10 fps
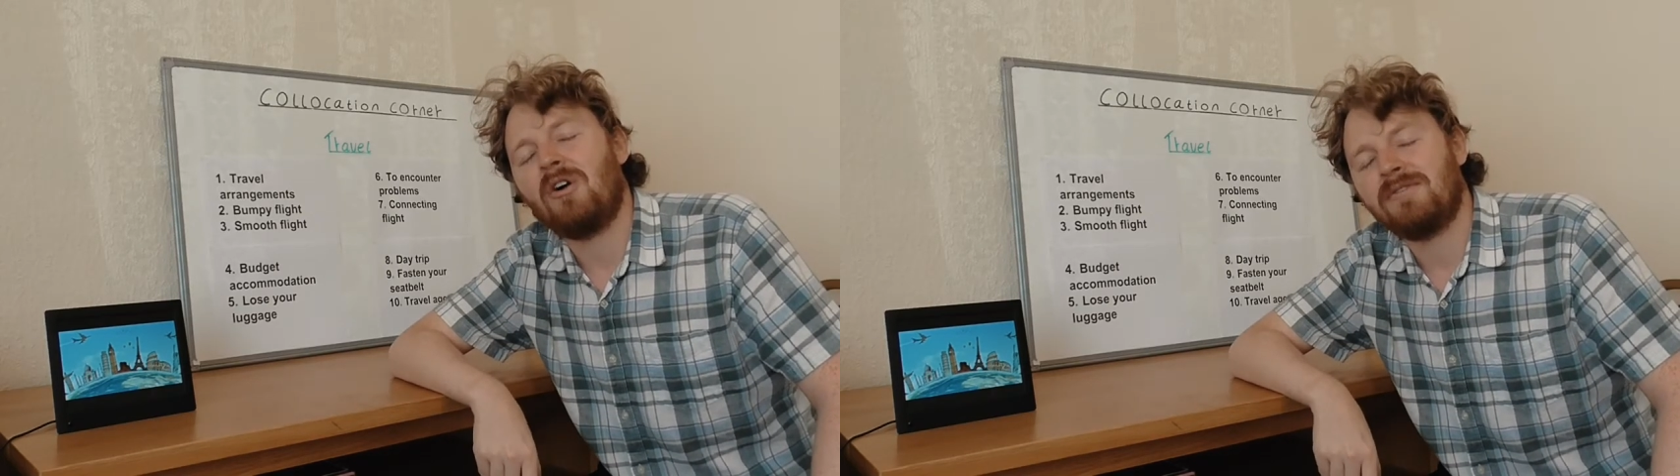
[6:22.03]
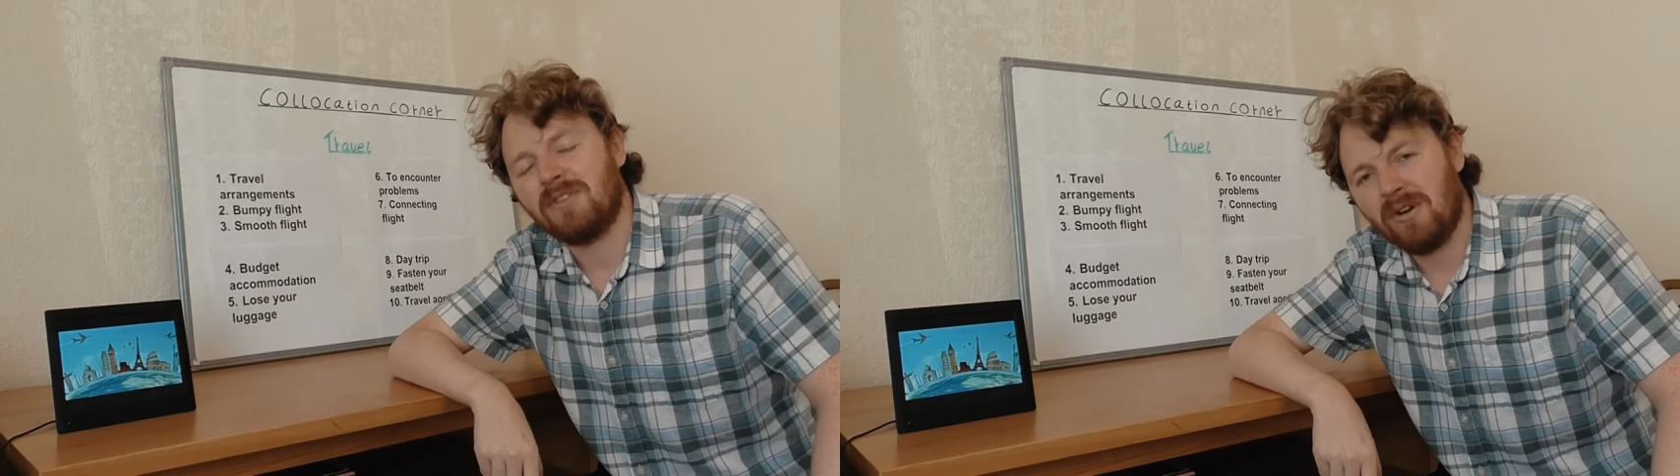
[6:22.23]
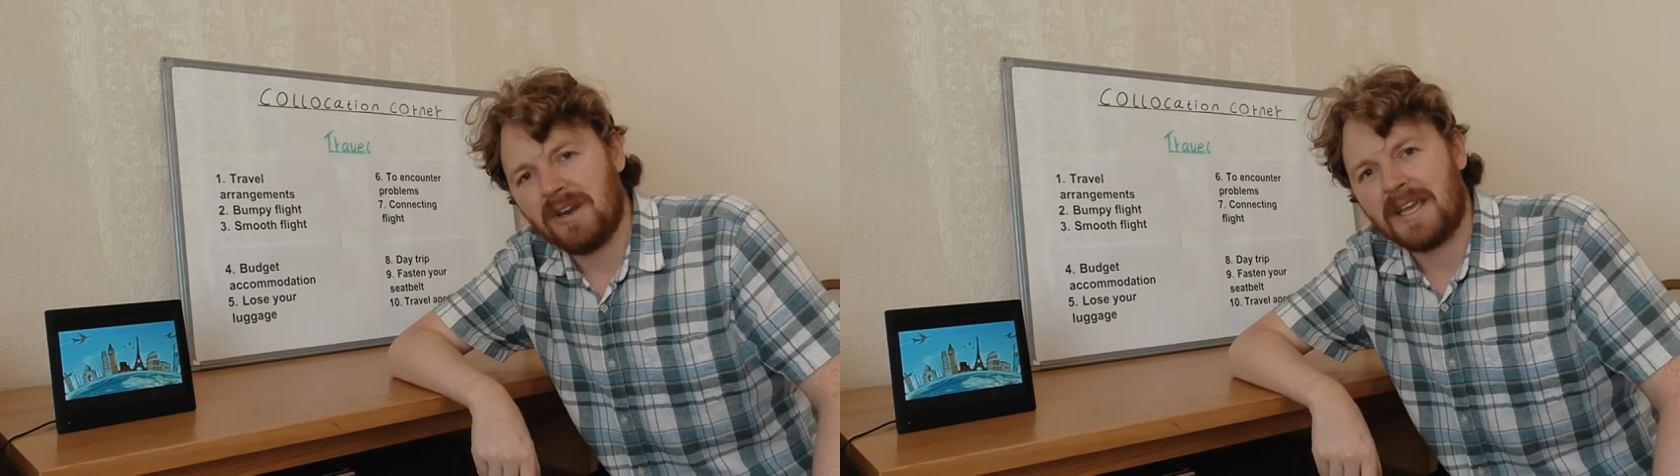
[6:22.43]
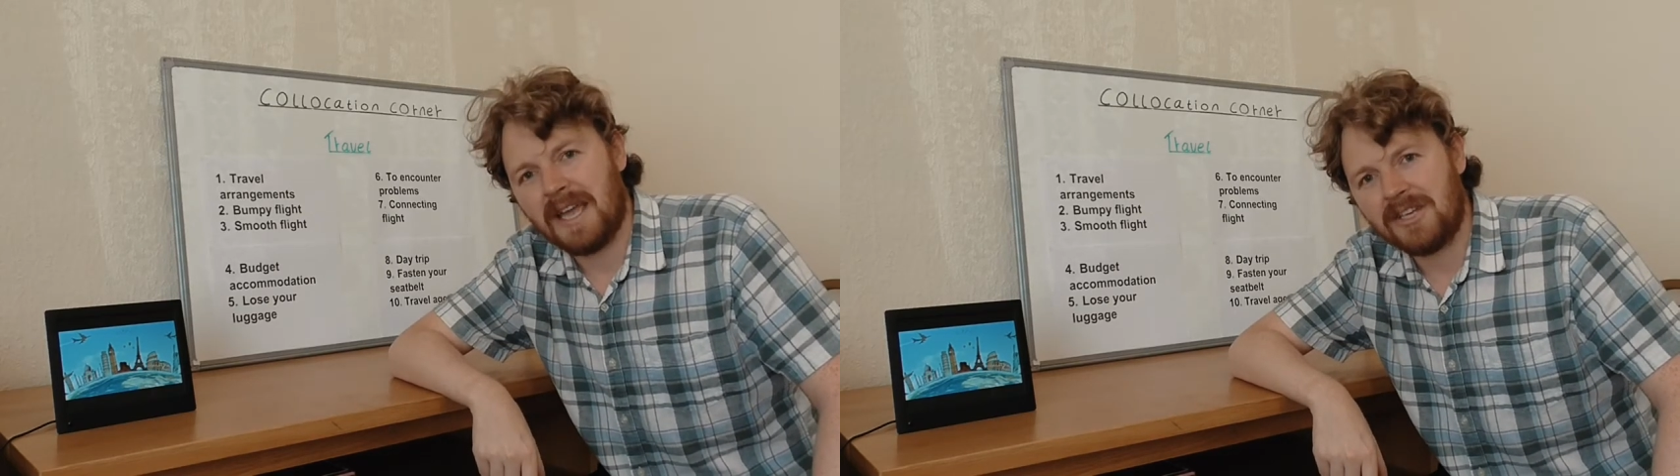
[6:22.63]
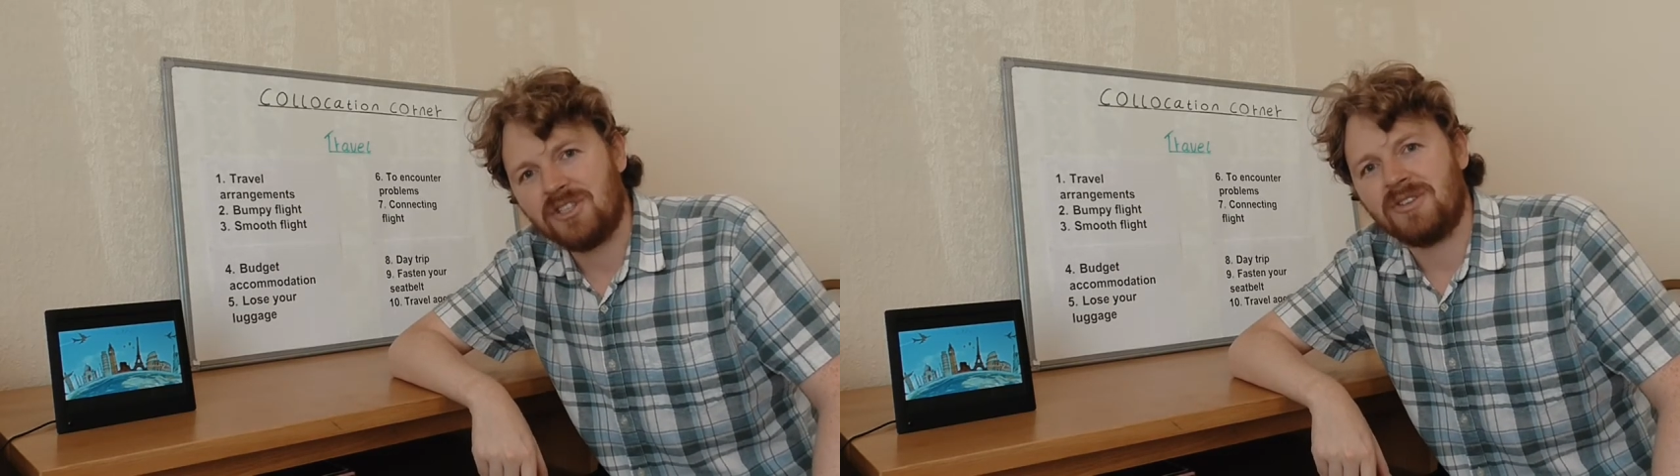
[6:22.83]
of
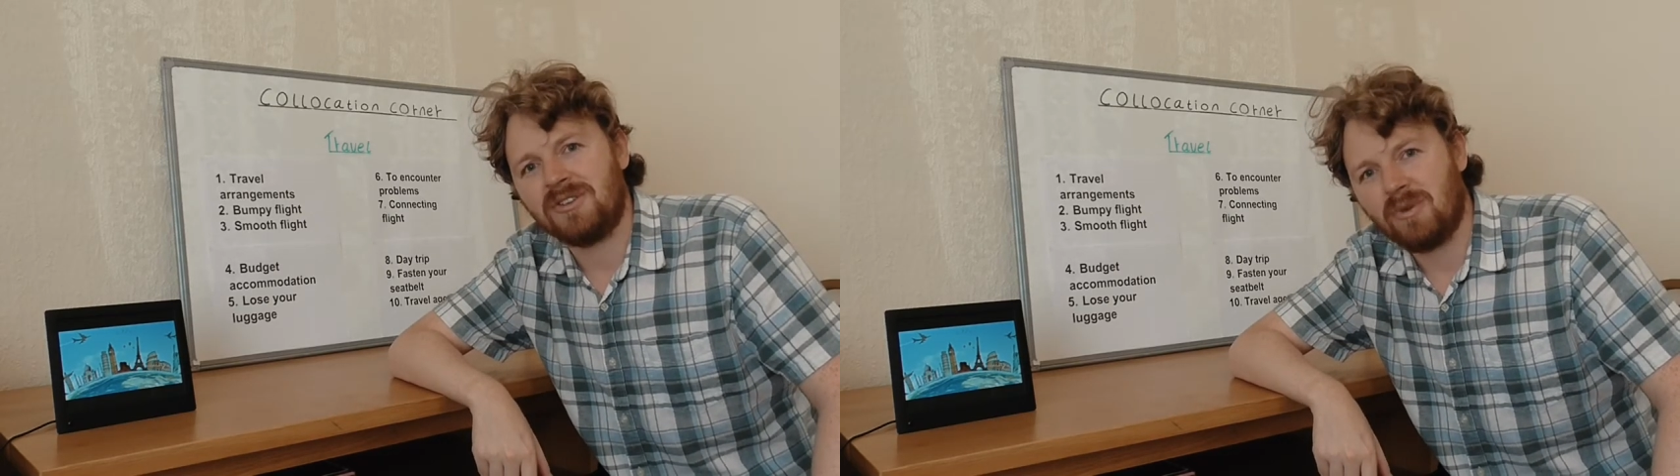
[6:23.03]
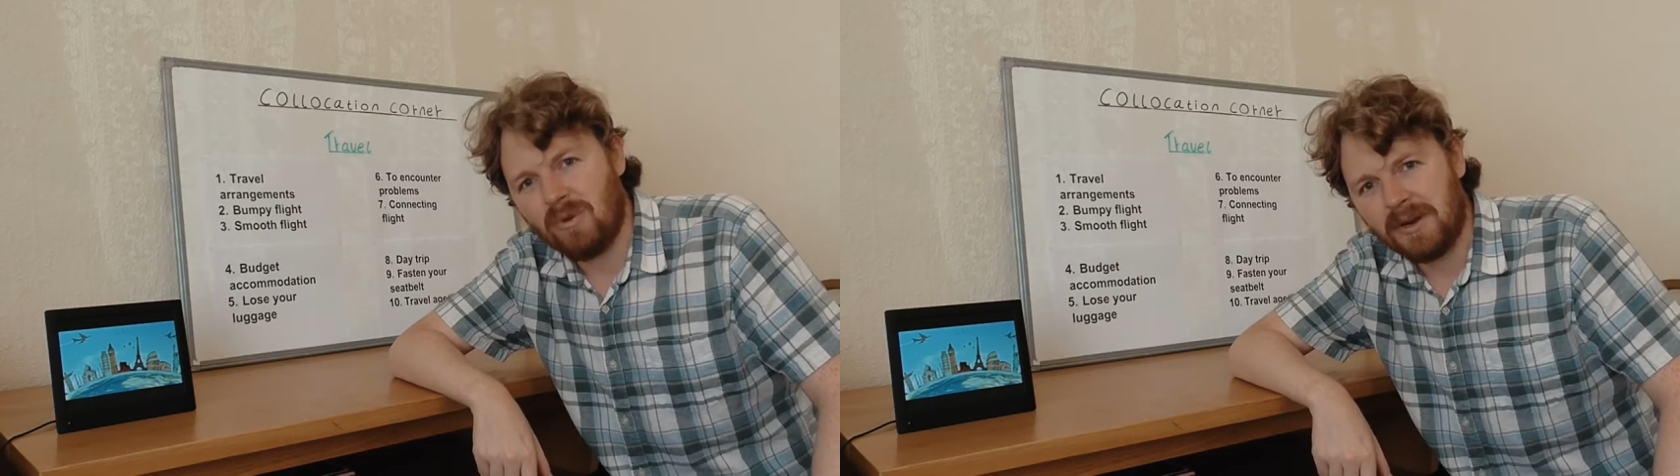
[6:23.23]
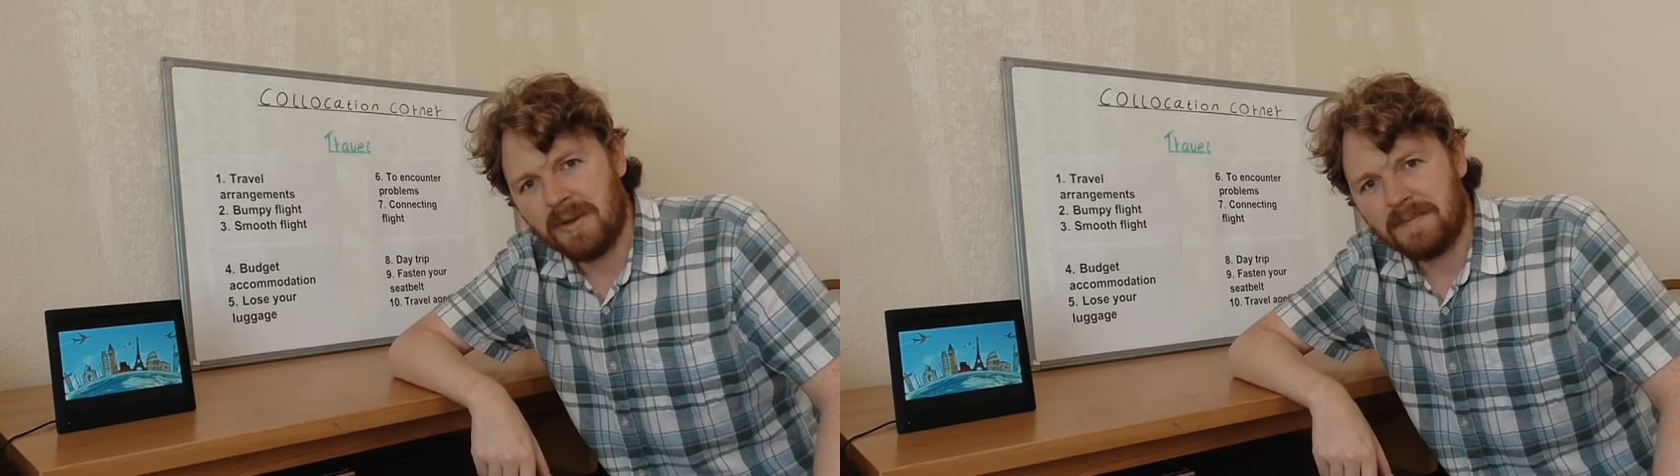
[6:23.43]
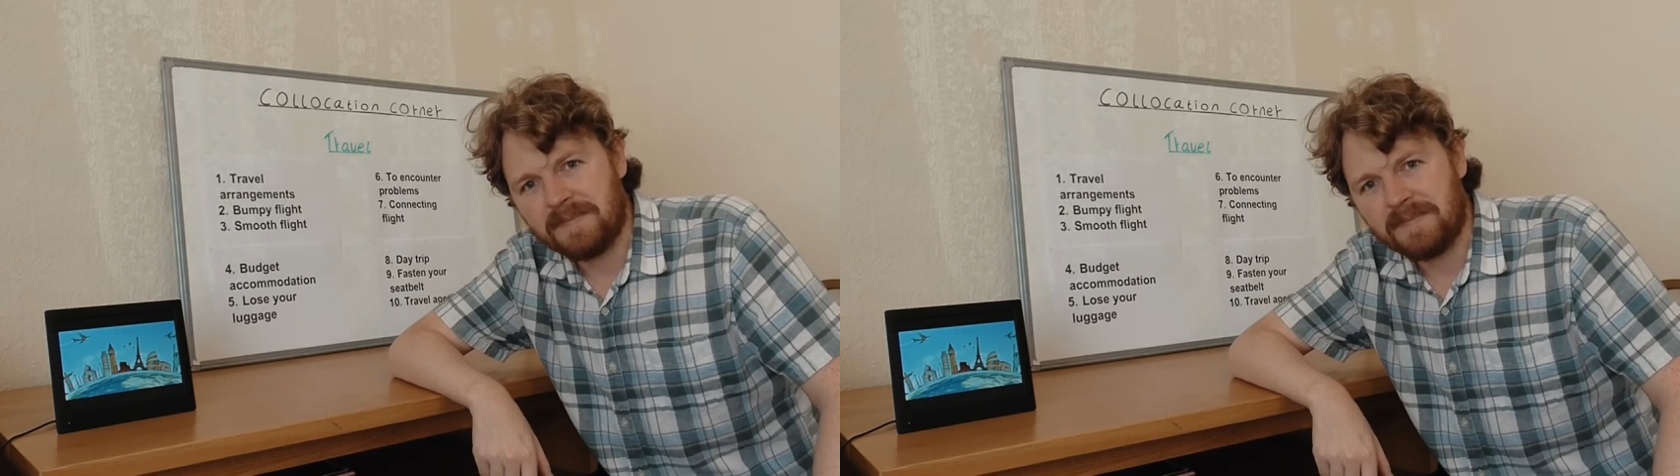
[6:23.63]
Collocation Corner.